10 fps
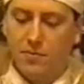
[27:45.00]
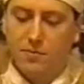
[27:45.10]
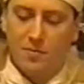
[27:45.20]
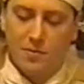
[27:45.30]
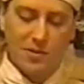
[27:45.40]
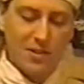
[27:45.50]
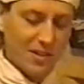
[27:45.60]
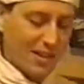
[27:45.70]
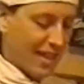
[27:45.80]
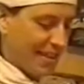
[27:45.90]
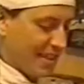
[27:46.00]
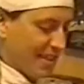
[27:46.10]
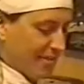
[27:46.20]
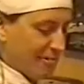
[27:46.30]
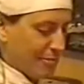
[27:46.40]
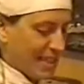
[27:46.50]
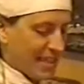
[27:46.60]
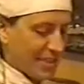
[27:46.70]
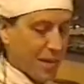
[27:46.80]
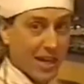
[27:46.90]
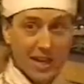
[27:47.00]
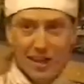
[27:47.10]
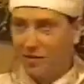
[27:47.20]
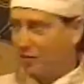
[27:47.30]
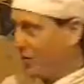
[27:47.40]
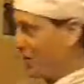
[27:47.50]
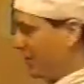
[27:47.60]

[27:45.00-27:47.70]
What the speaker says: That's the loose pieces of pancake fly everywhere.